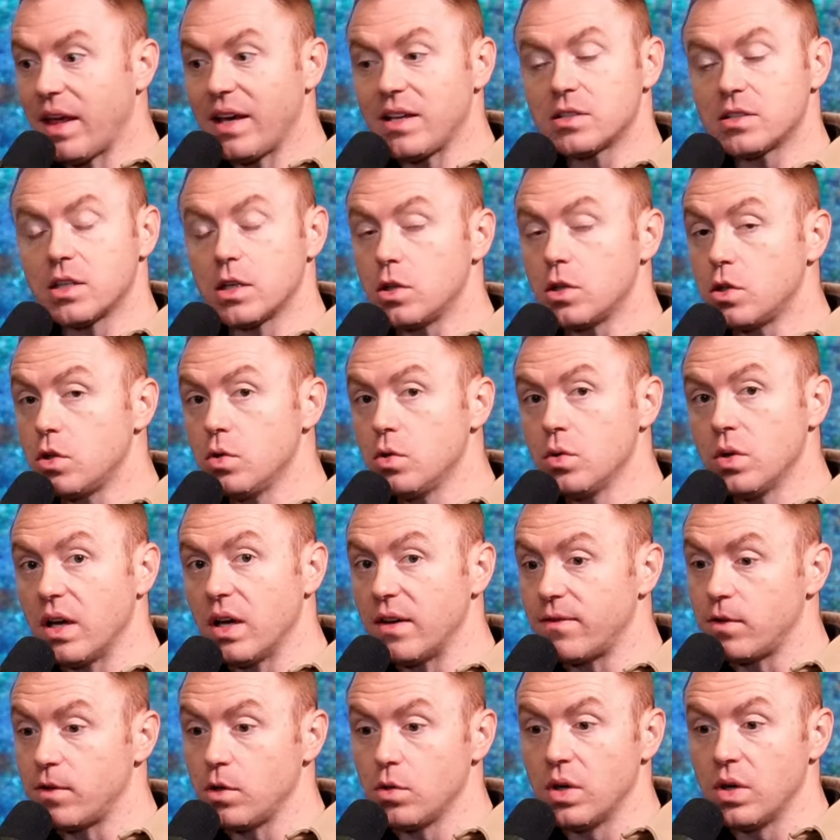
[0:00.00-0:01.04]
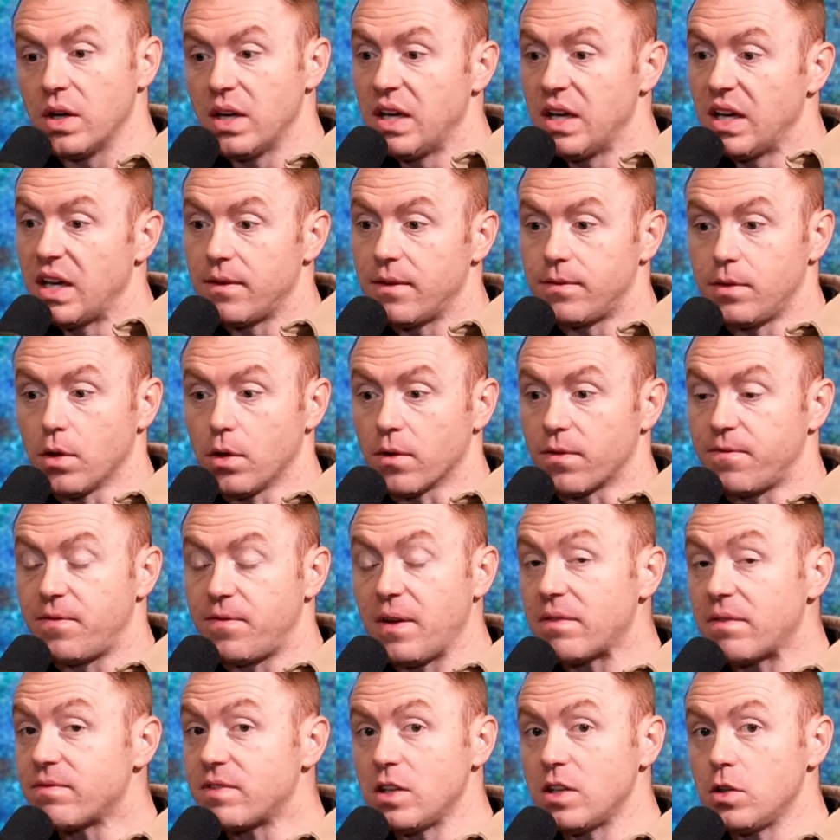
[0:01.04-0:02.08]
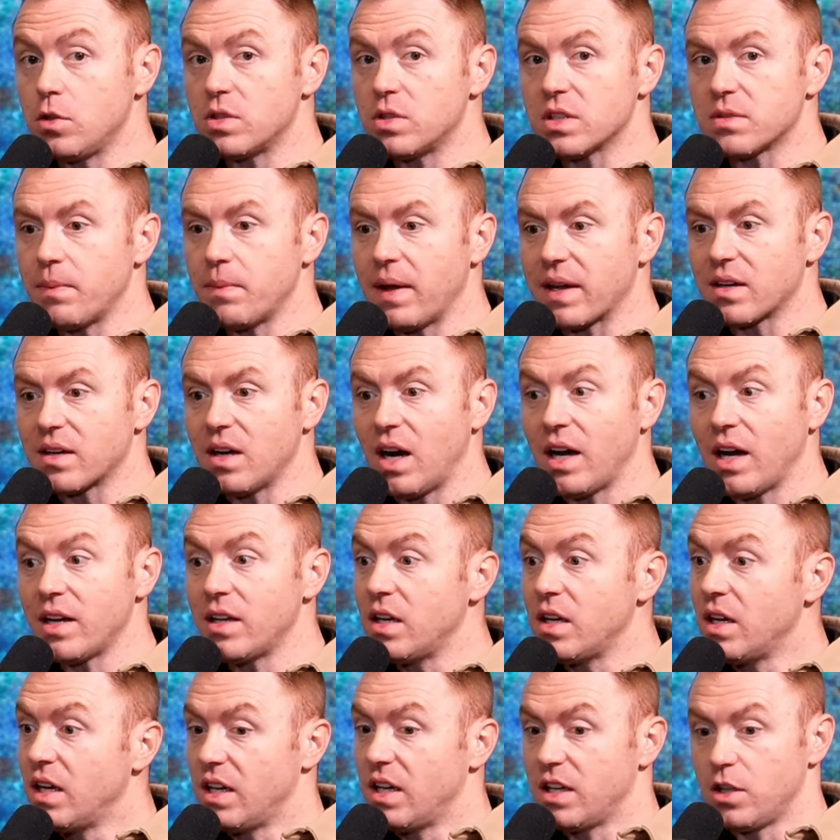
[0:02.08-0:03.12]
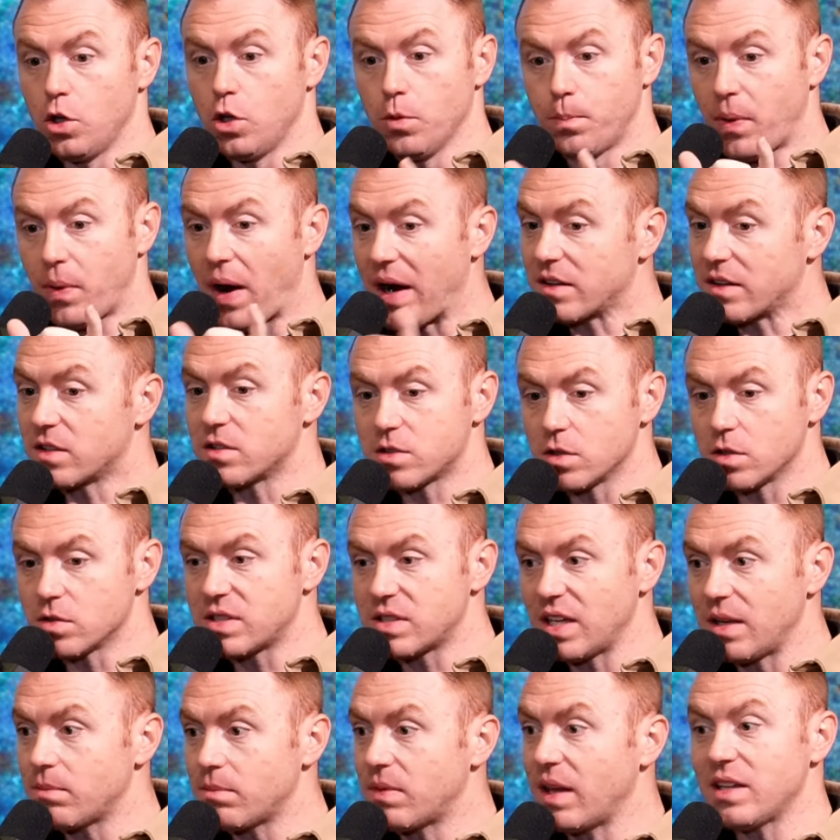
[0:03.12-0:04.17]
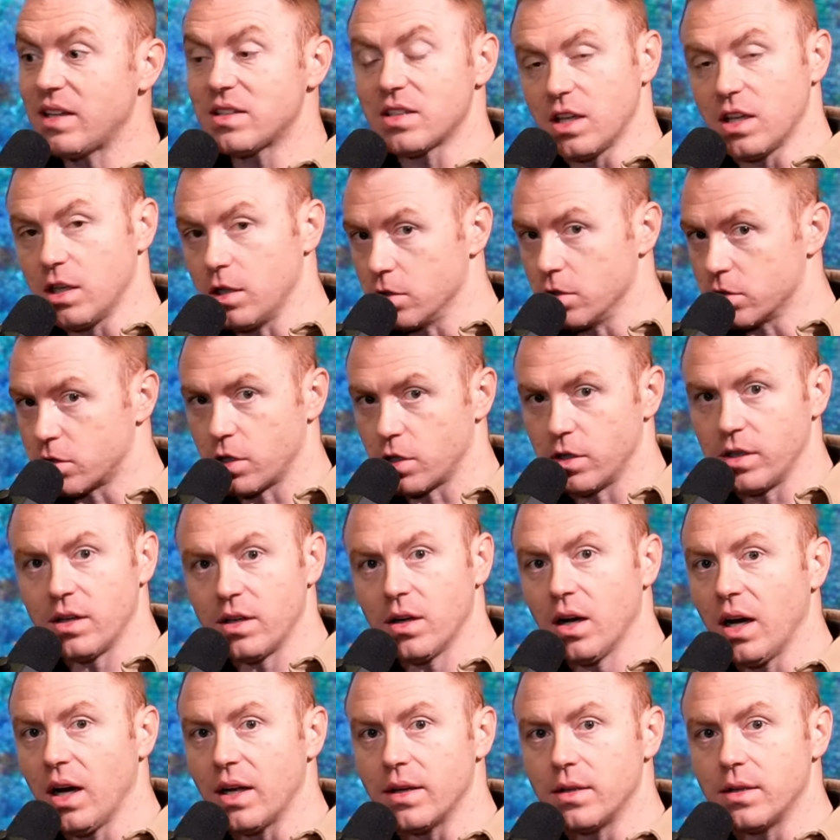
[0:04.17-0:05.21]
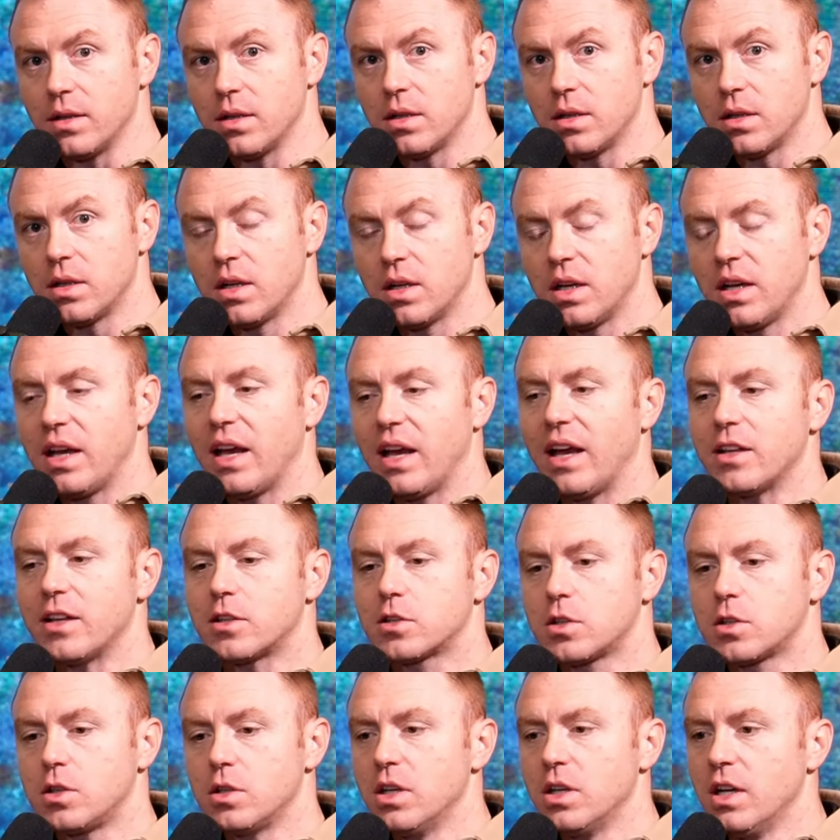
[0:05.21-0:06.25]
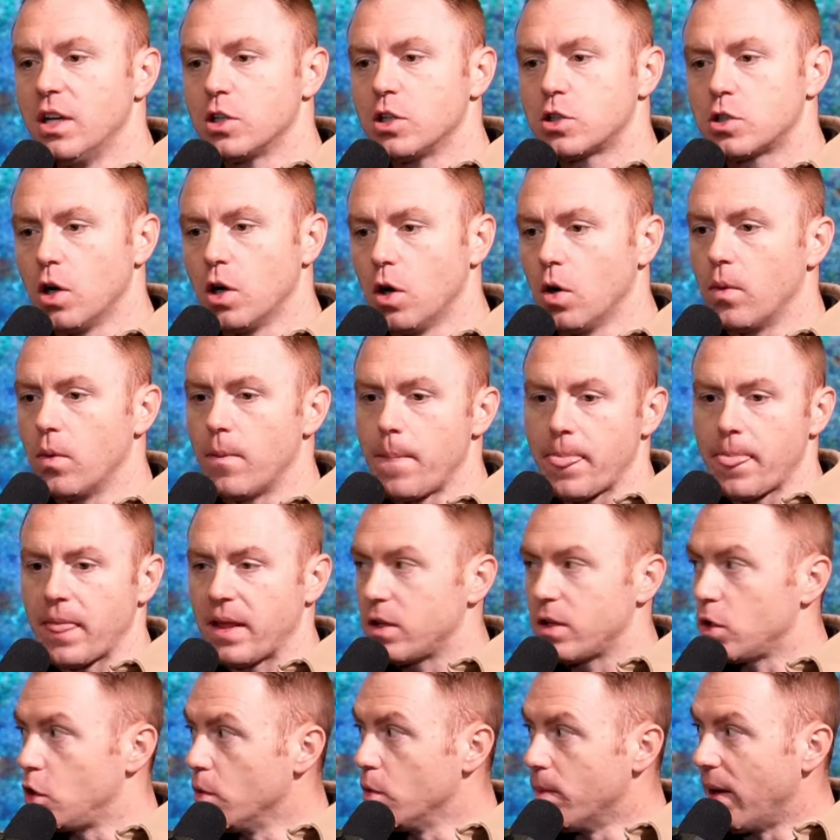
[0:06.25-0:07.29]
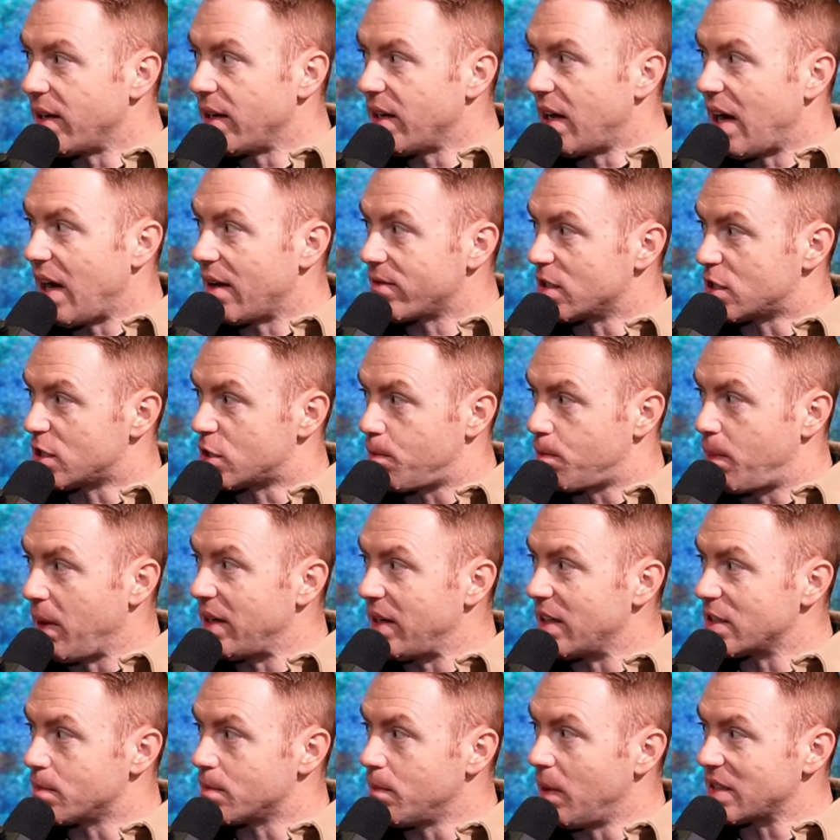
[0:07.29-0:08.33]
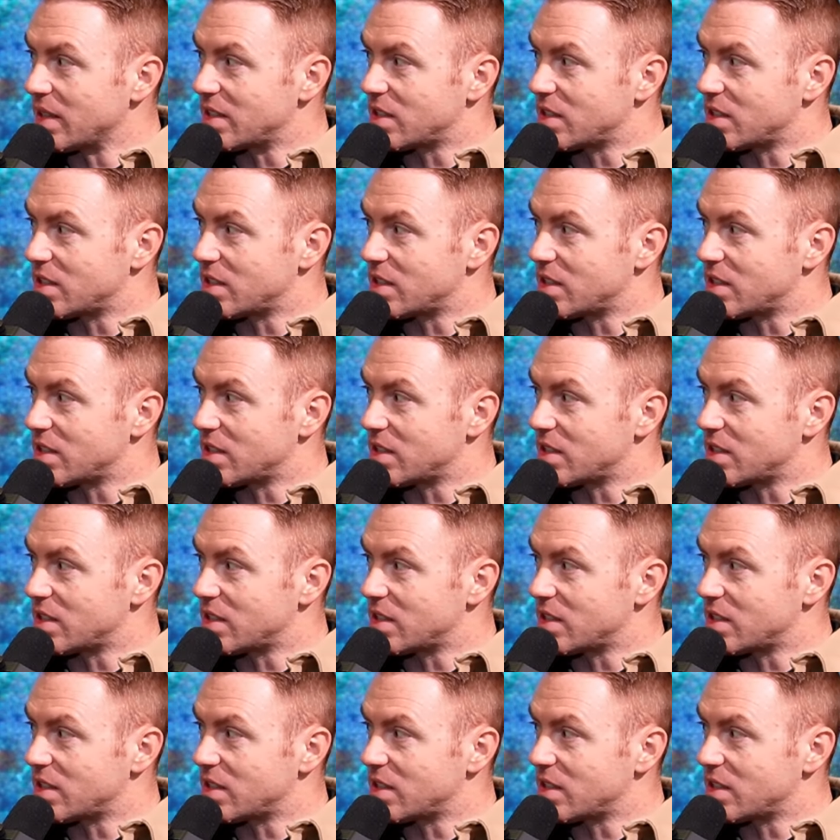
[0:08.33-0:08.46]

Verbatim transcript: that you if you if you're 15, you just met God, you practice those same things, it'll turn it on. It so you might not have to spend as much